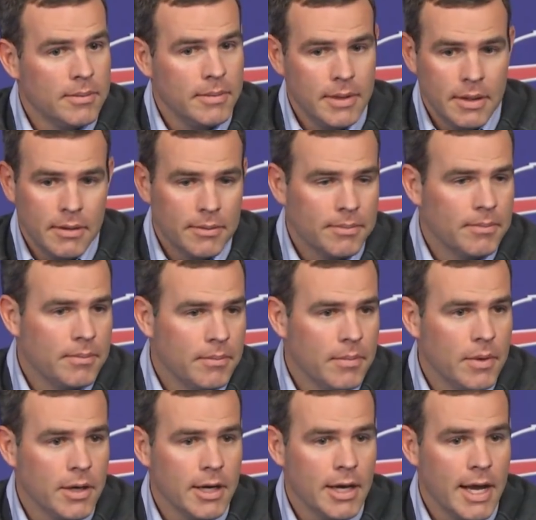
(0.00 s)
you know,
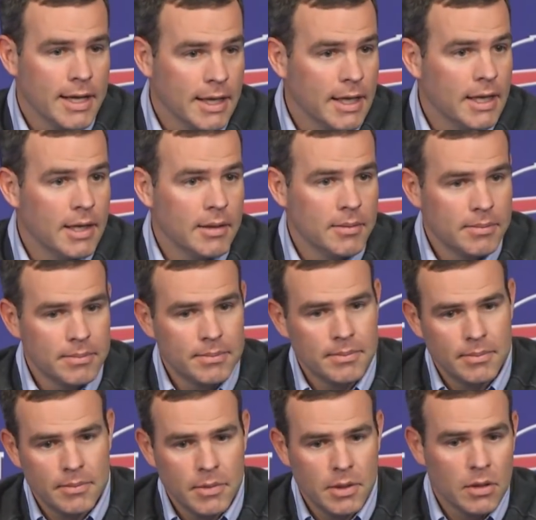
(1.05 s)
I get it.
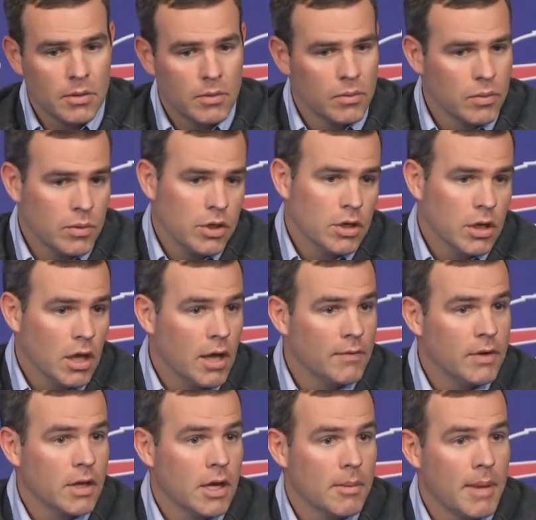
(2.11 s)
You know, you'd love
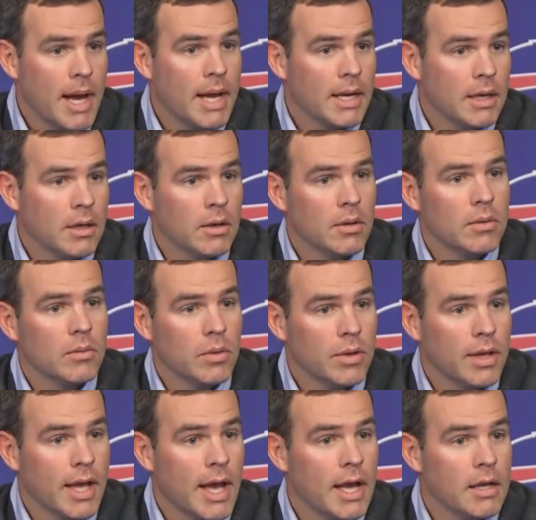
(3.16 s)
to come out of here with
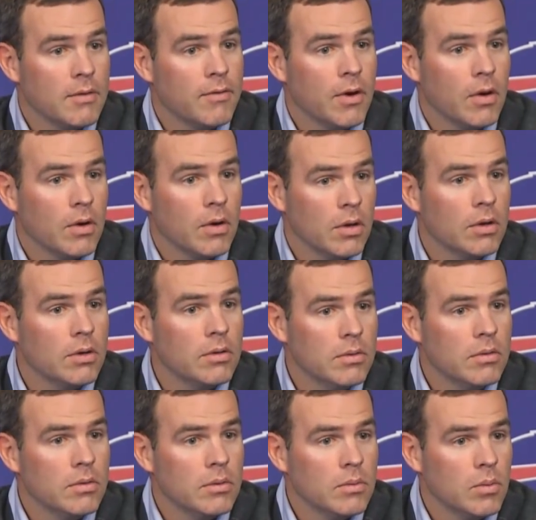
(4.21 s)
a guy you felt good
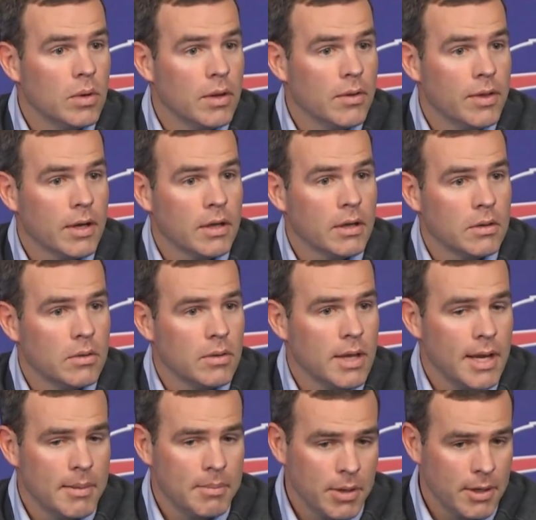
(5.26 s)
with that could do
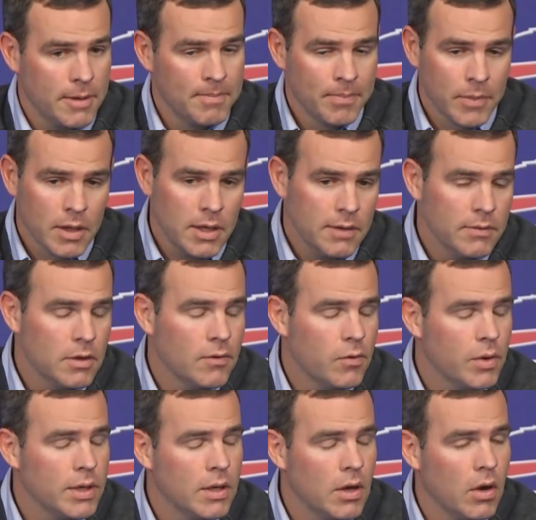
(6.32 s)
that. But even if
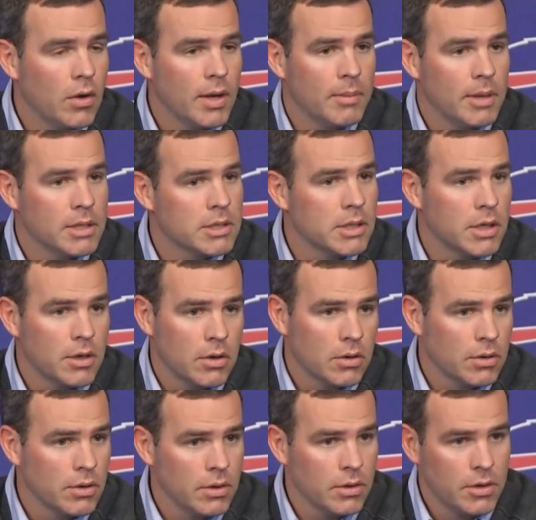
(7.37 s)
we don't, I mentioned it
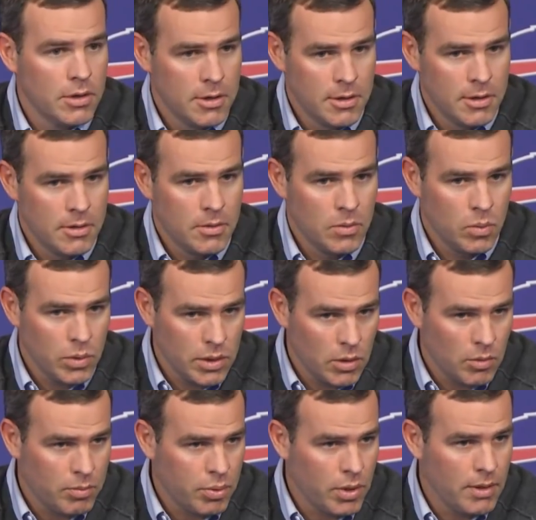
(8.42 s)
earlier, we
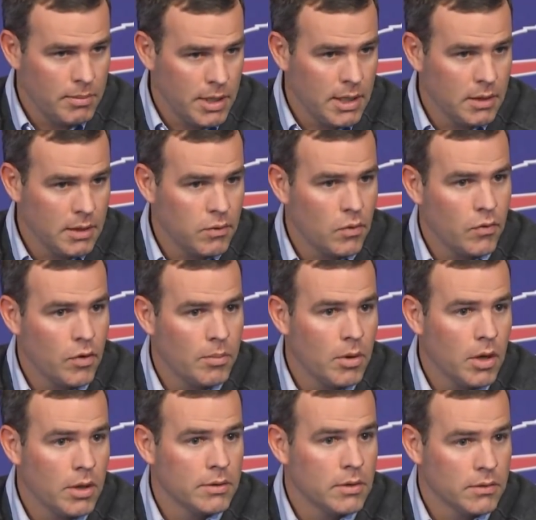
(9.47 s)
don't play meaningful
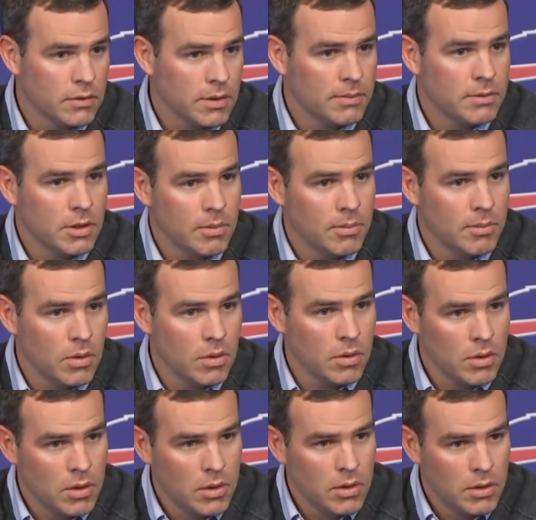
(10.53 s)
football until September,
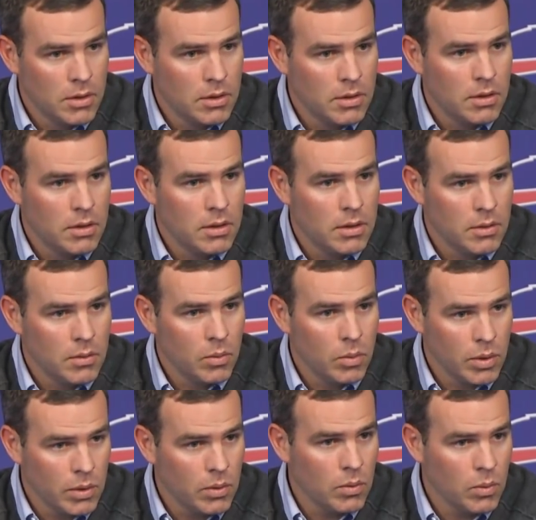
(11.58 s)

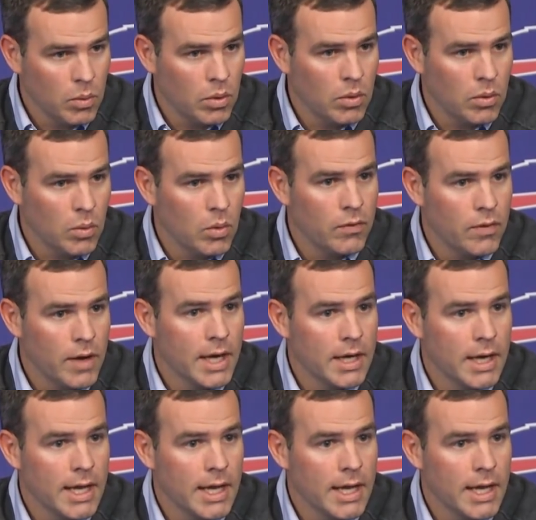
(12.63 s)
we'll find an